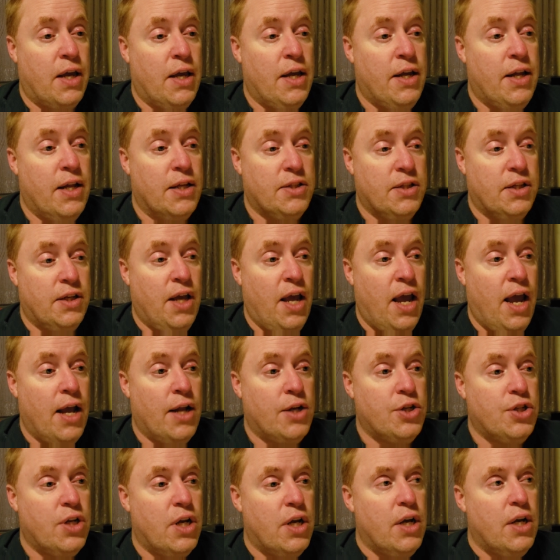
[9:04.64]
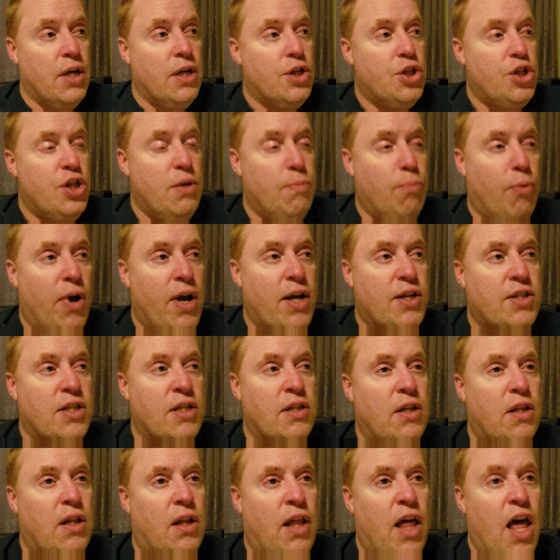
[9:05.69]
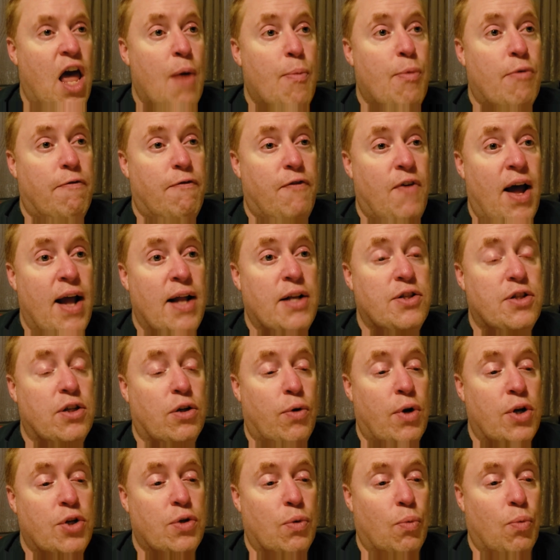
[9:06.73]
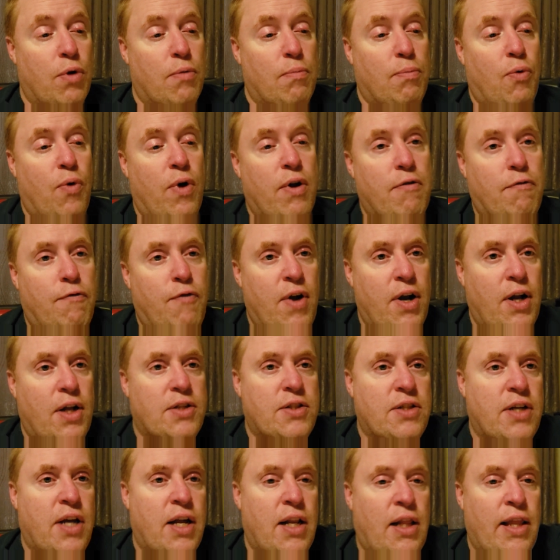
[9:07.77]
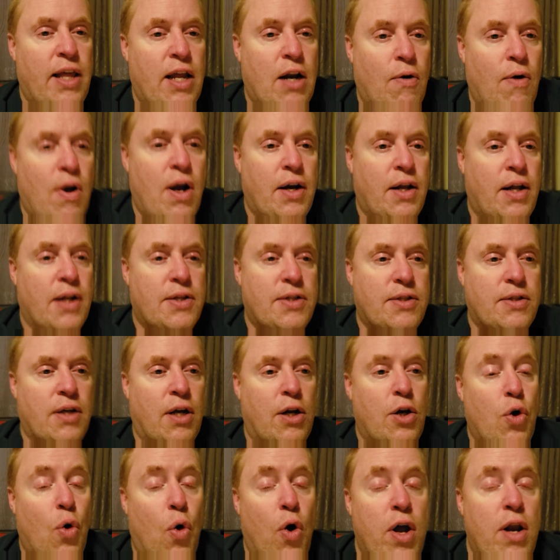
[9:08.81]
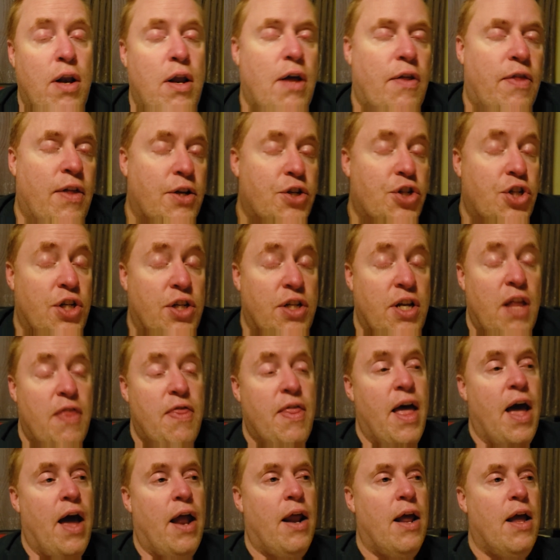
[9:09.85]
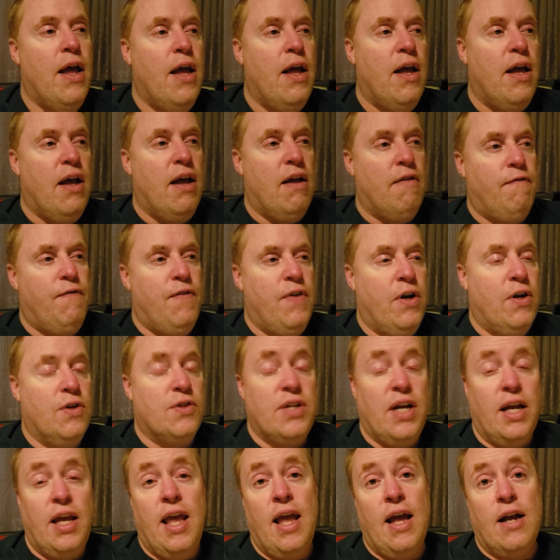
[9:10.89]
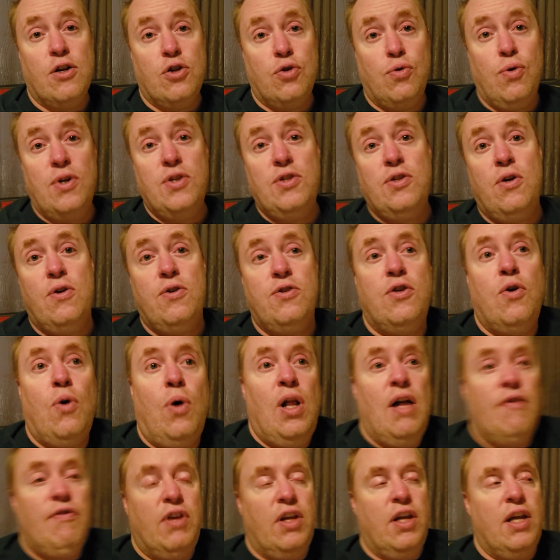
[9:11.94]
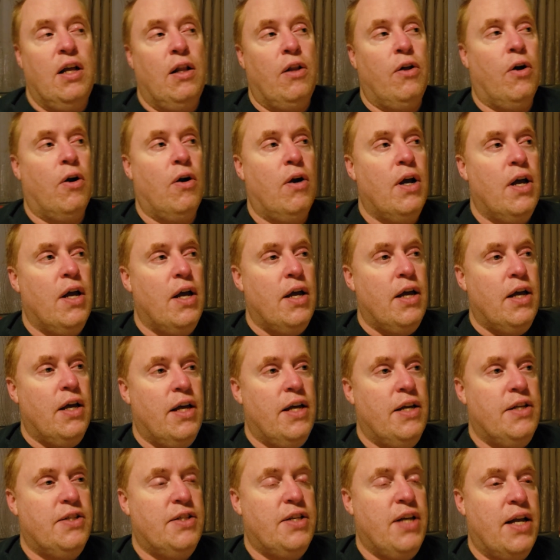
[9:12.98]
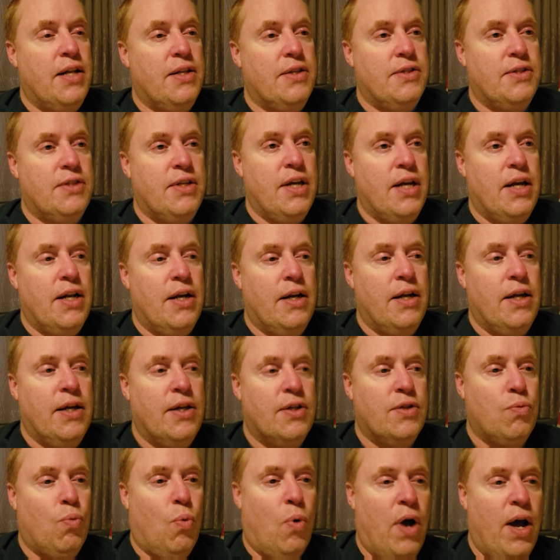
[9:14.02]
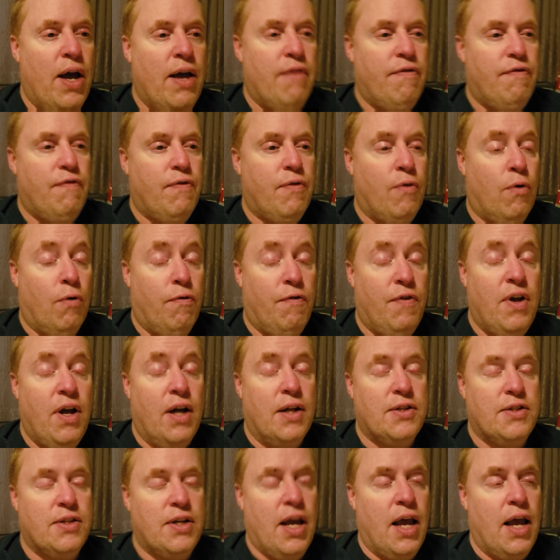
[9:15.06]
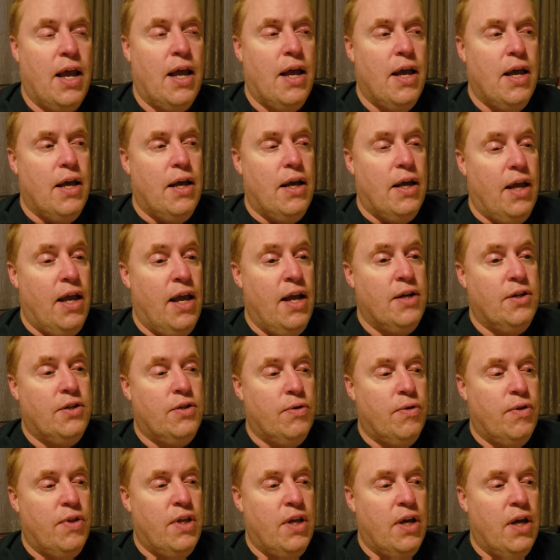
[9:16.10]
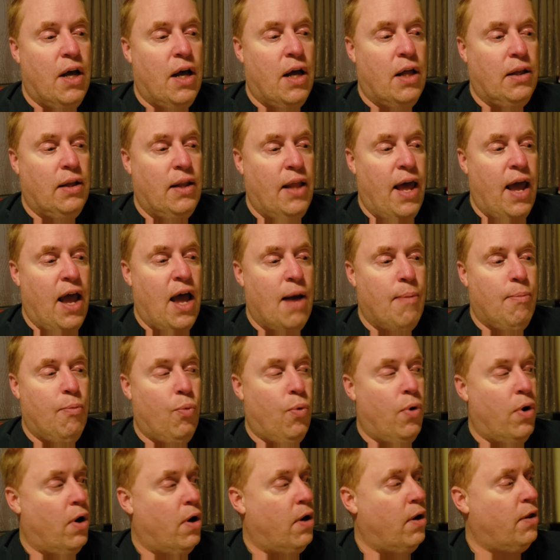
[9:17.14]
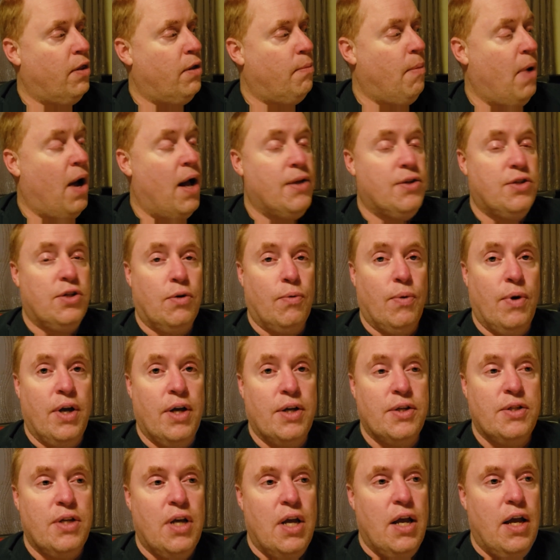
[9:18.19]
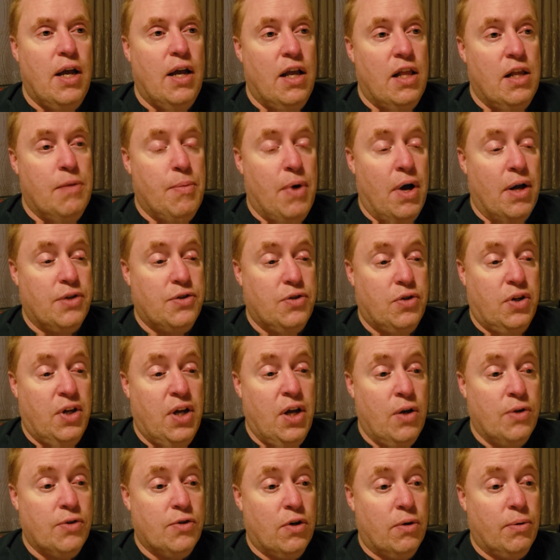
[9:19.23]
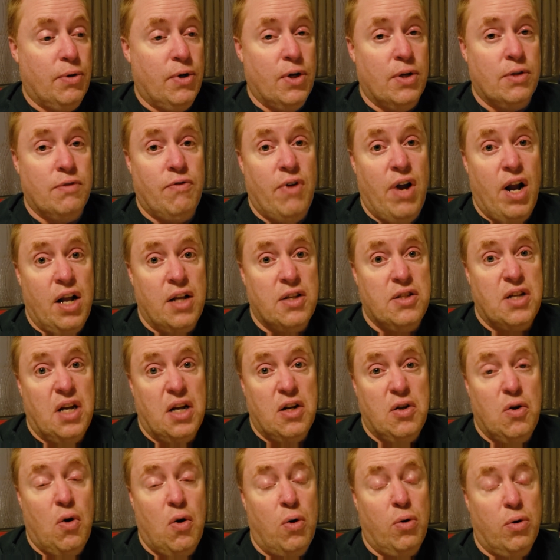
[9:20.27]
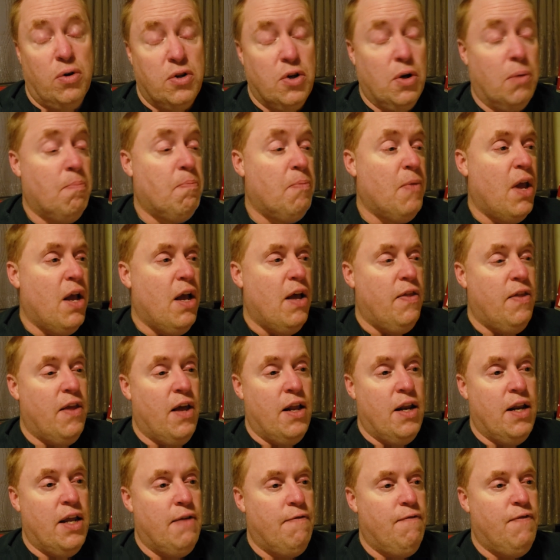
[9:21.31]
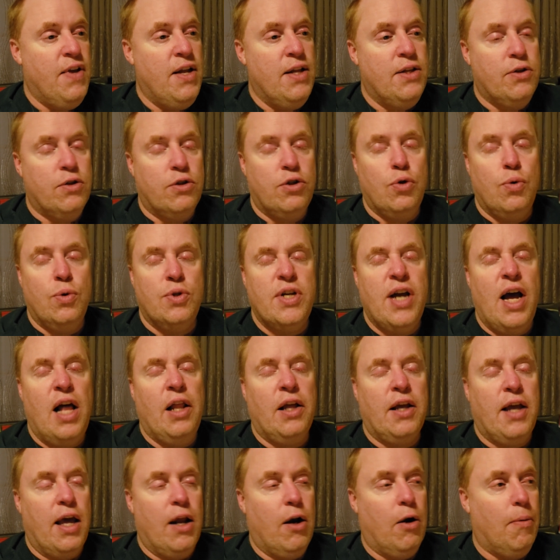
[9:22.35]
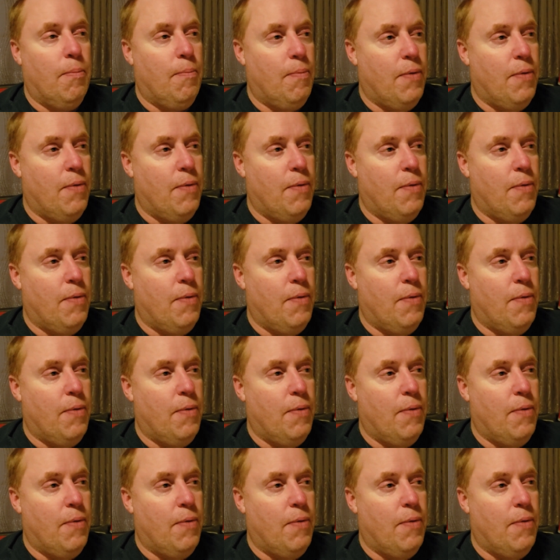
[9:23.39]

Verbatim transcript: he gets engaged she breaks into the lab and finds the creature at one point and frankenstein later on gets annoyed that she did that and figures i can't trust her so i'll have to kill her he sends in his wife or fiance into the uh, lab where the monster is and the monster kills her because frankenstein told her to then he feeds her to his alligator